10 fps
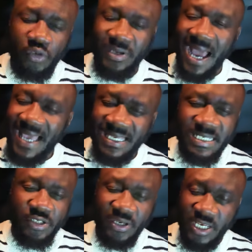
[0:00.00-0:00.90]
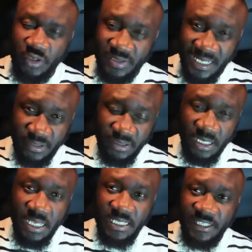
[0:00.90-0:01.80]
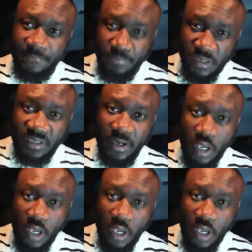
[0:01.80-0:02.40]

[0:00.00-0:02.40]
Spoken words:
to the highest international standard, they've built an